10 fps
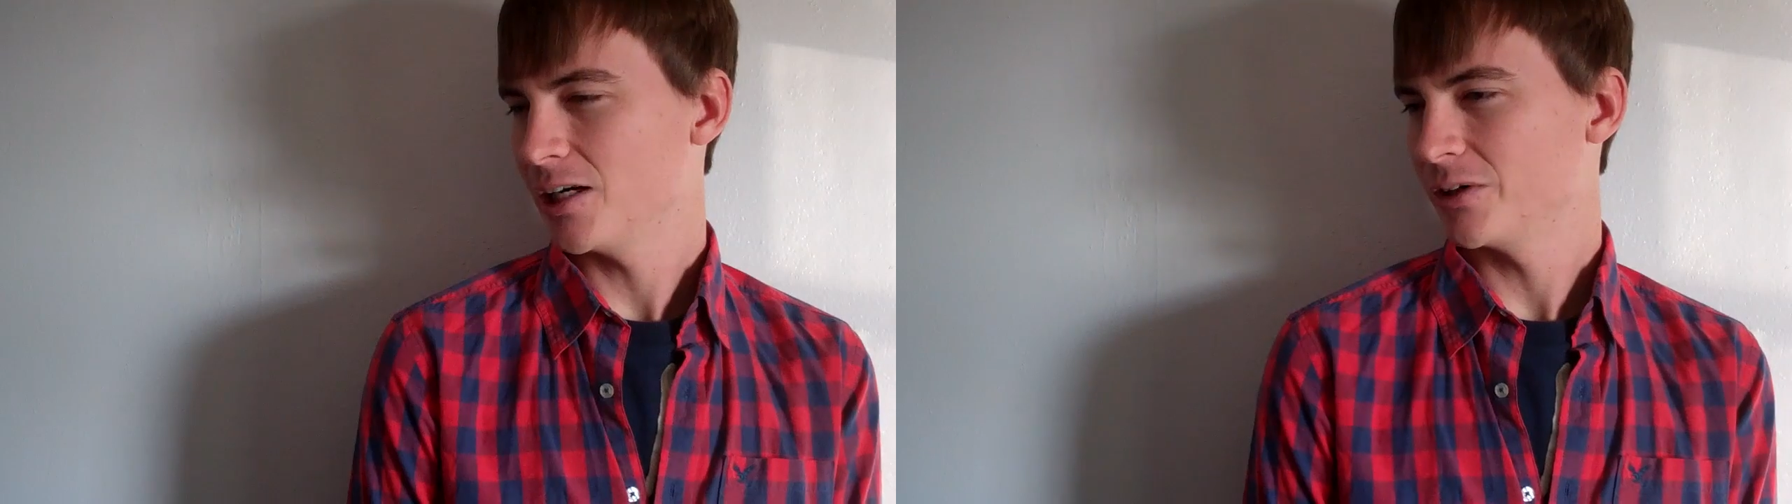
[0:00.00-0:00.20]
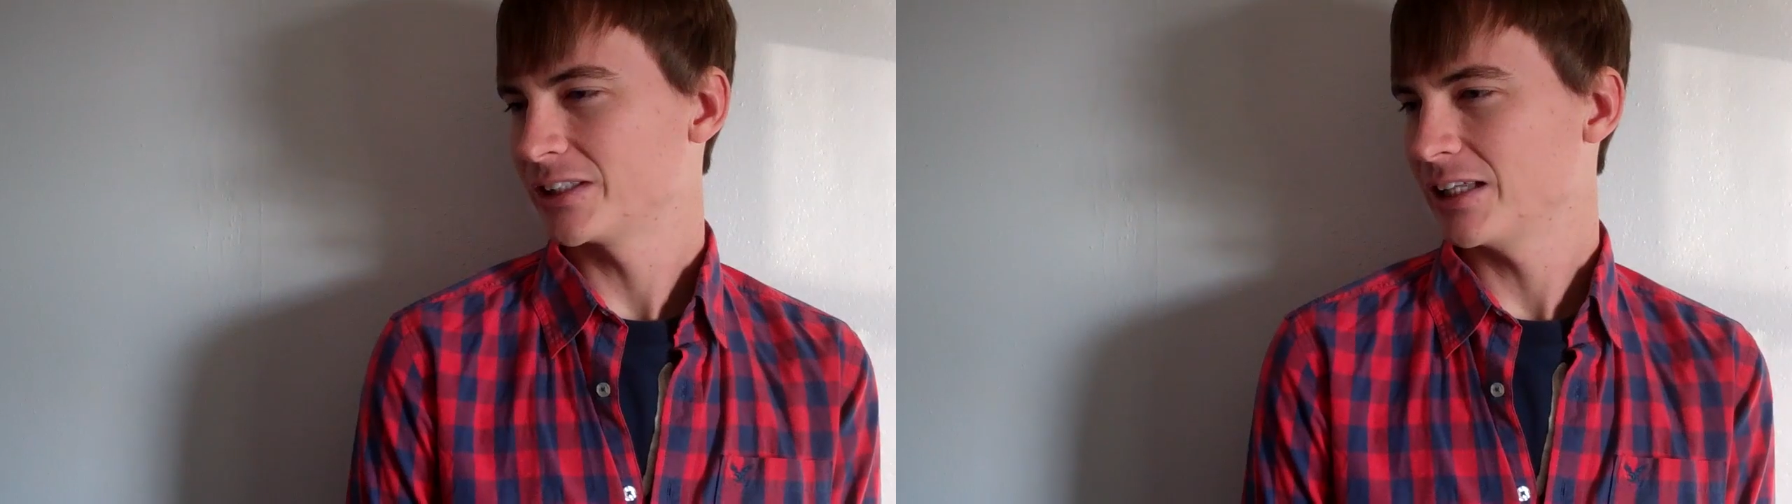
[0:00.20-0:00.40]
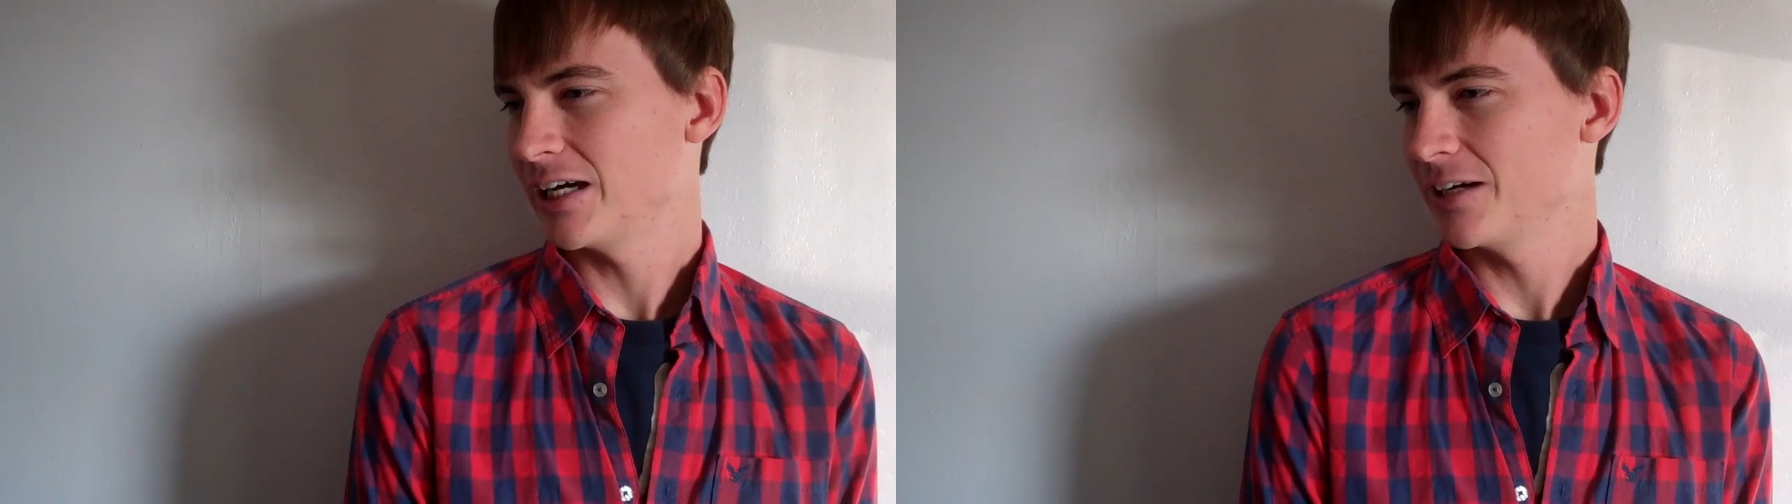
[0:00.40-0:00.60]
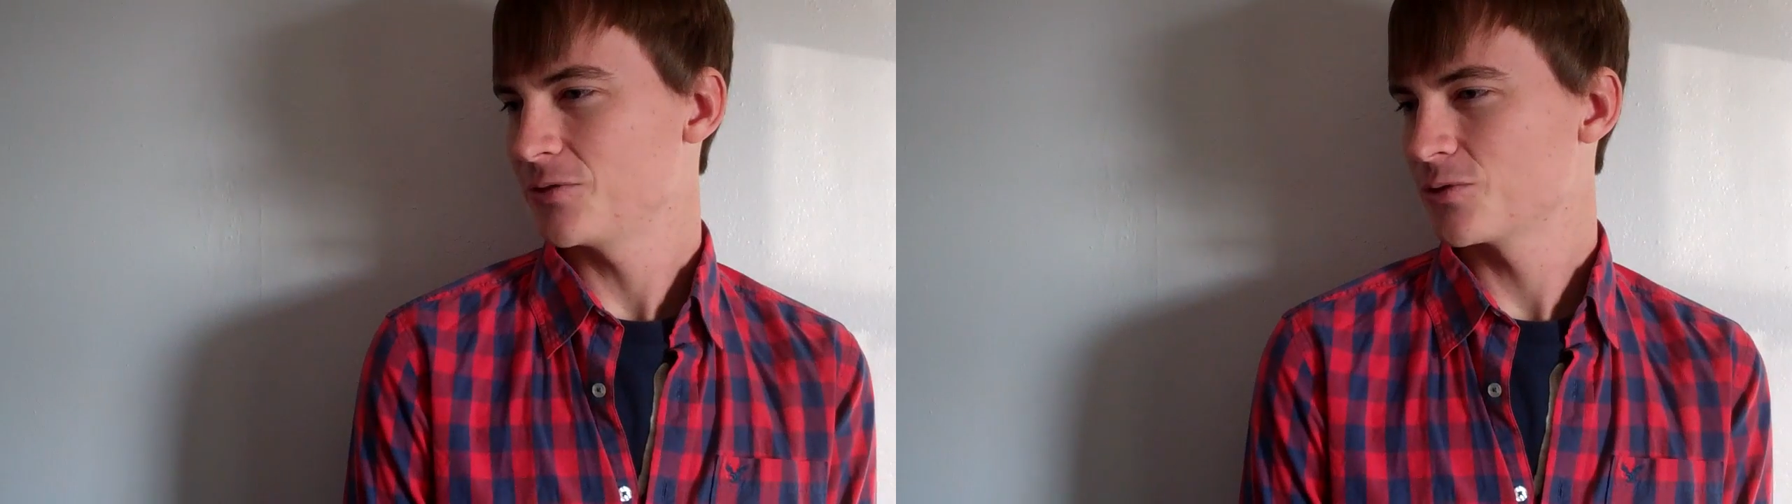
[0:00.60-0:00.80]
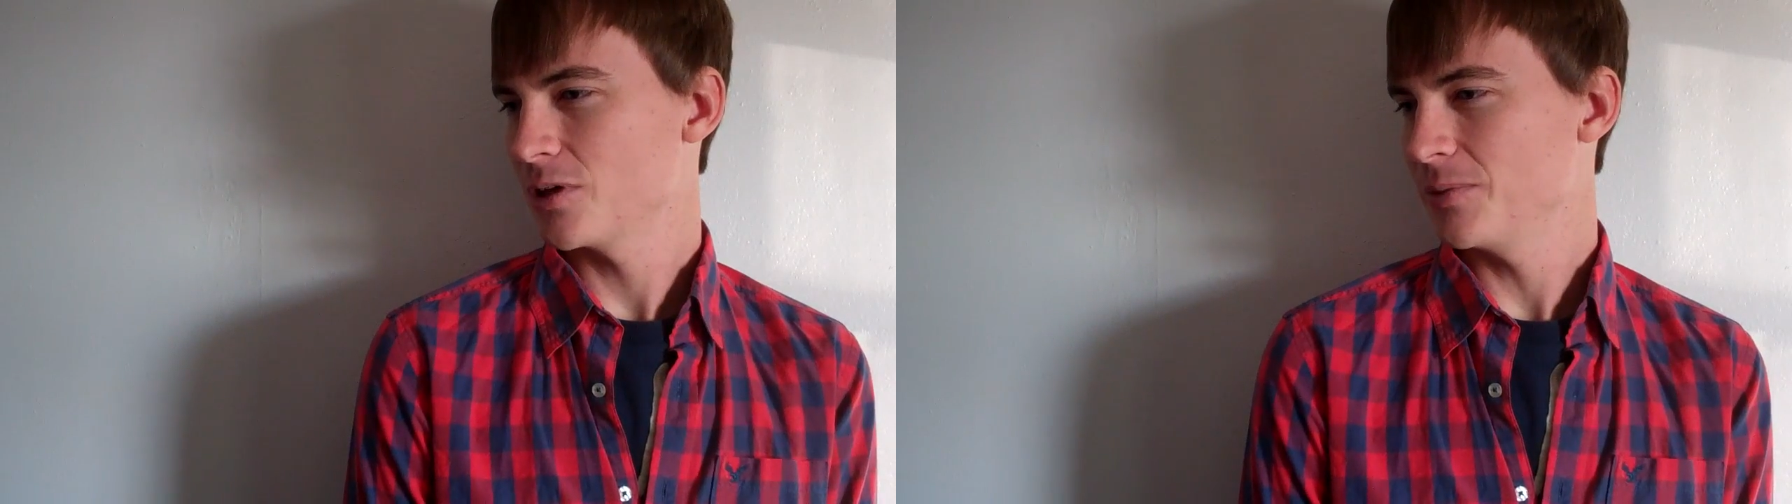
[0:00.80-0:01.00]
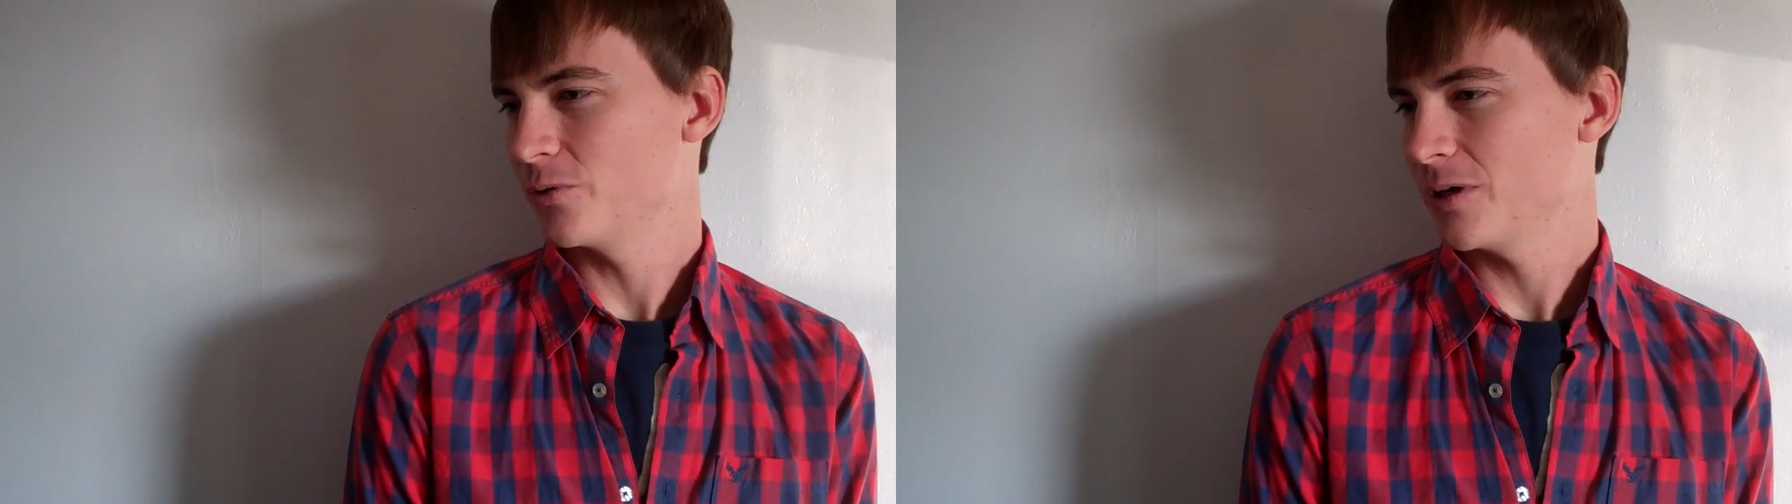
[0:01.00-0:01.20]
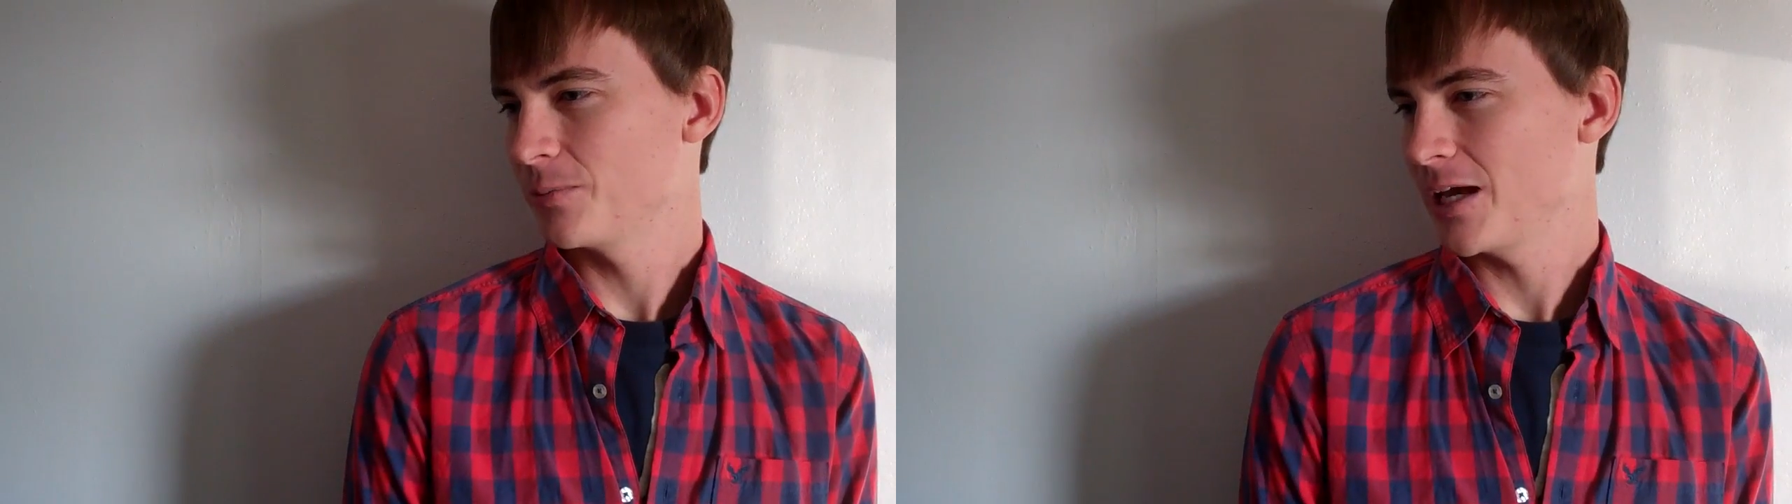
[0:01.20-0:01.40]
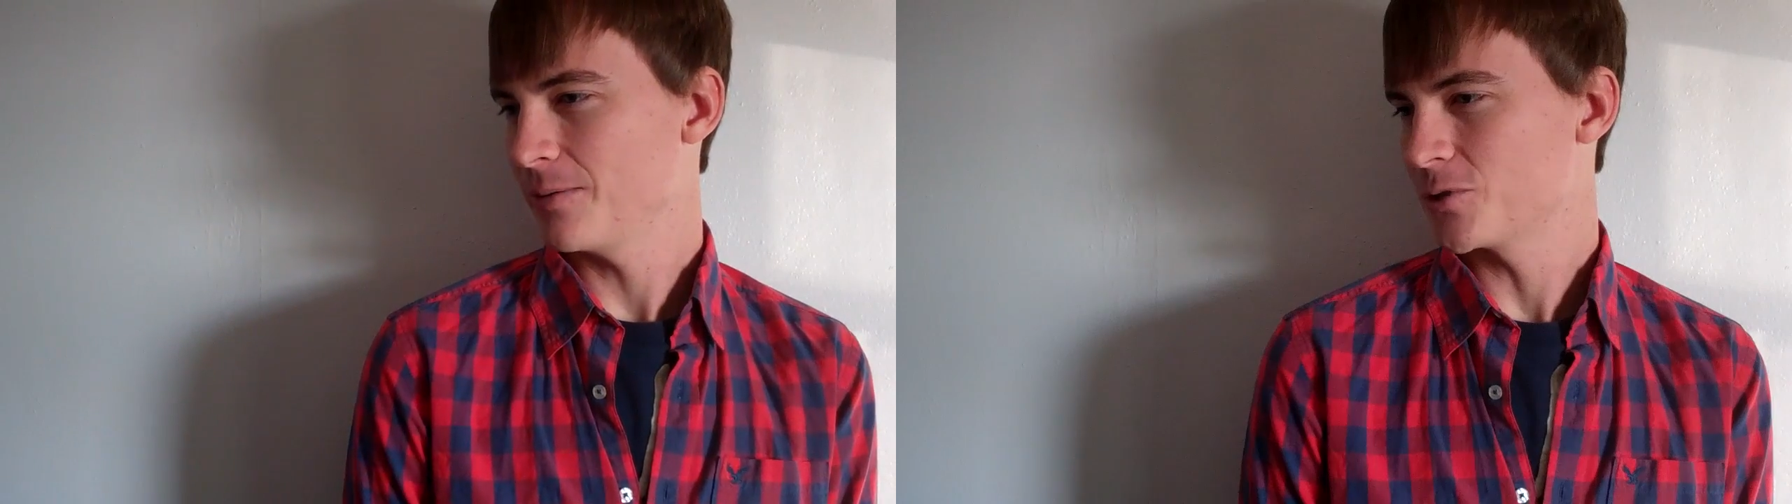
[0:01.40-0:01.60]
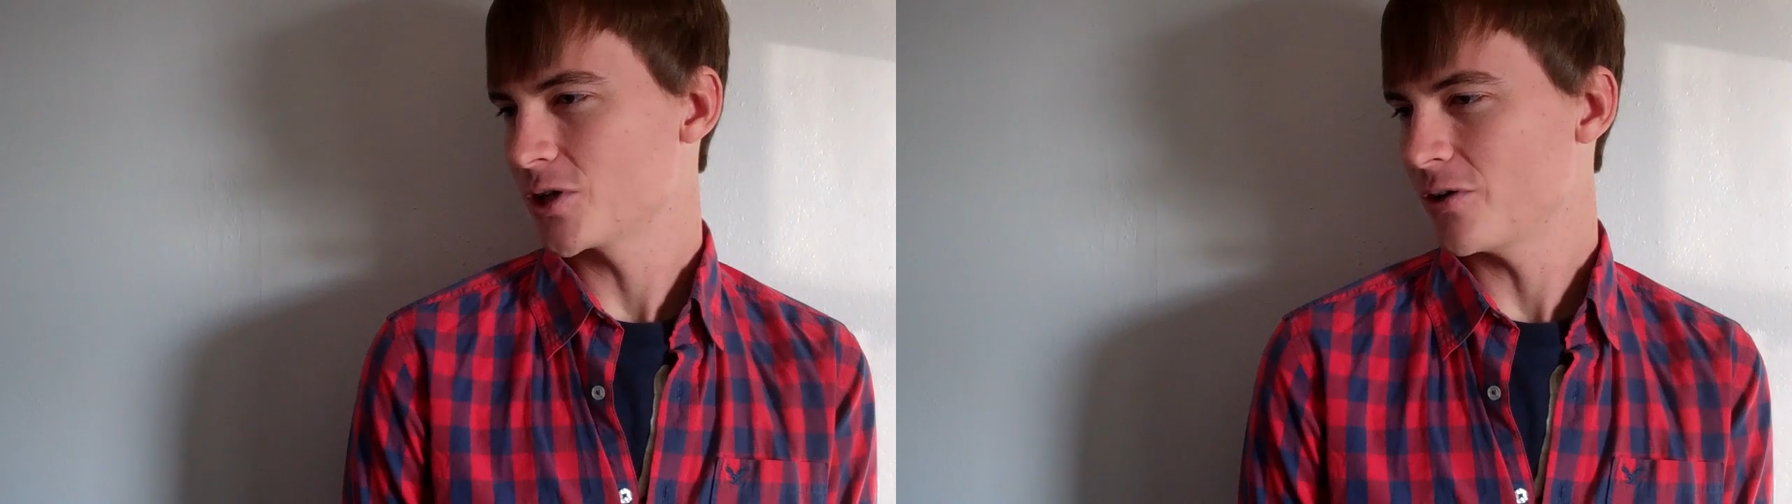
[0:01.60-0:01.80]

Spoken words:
No, it's a live streaming webcam